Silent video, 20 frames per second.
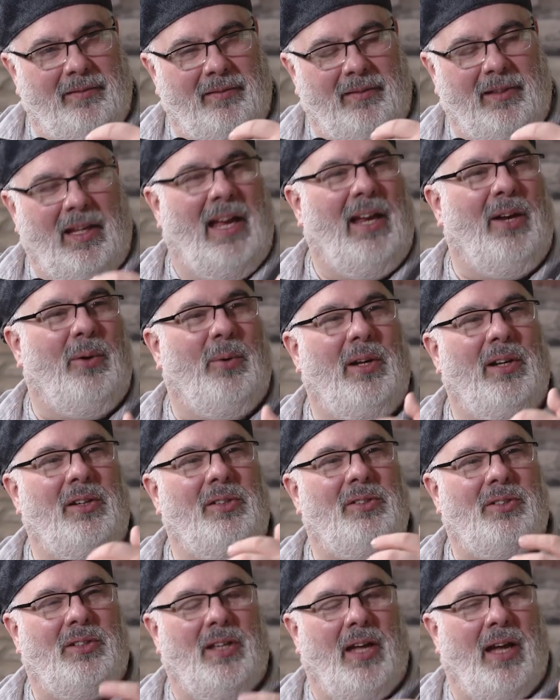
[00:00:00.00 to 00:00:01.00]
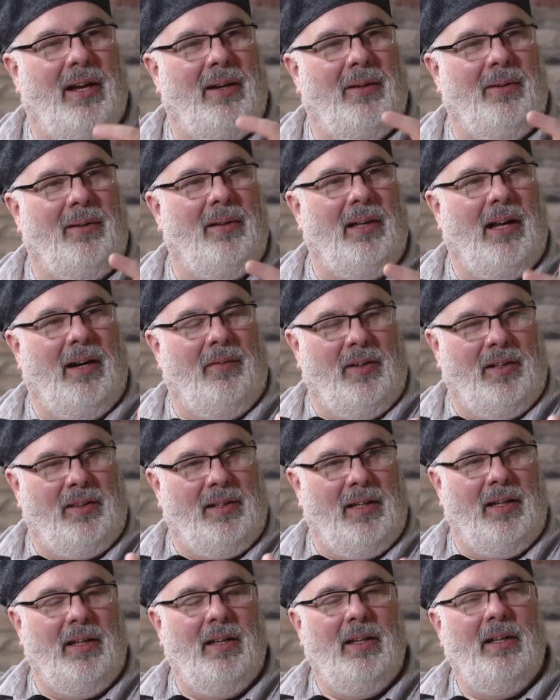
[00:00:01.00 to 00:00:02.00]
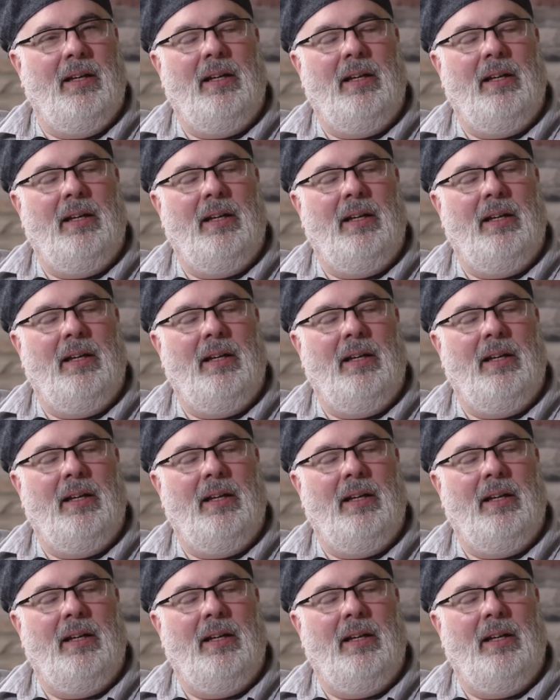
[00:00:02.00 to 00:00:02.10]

language, style, everything.